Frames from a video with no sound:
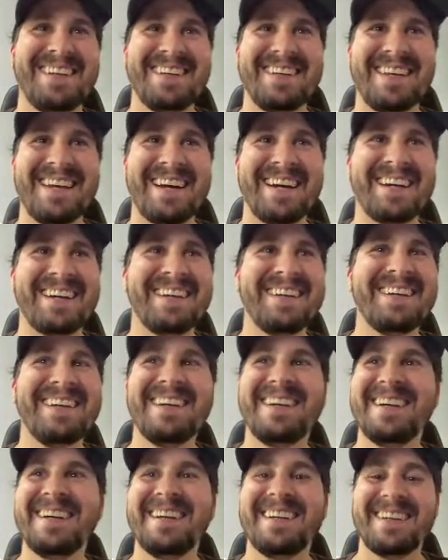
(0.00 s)
yeah.
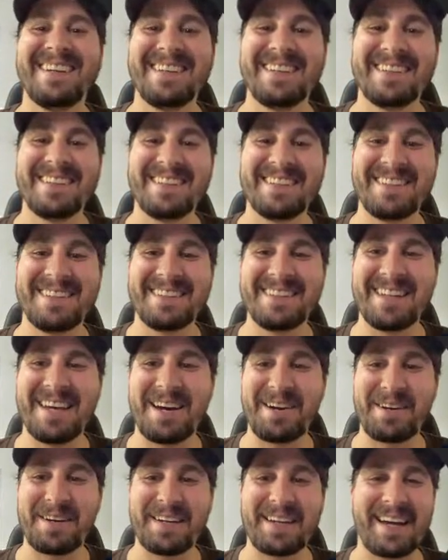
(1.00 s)

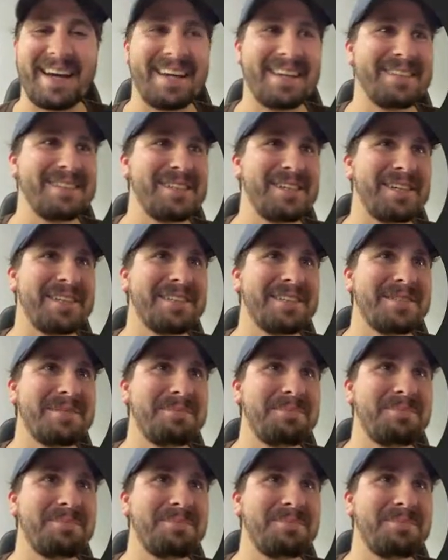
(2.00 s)
Now I gotcha.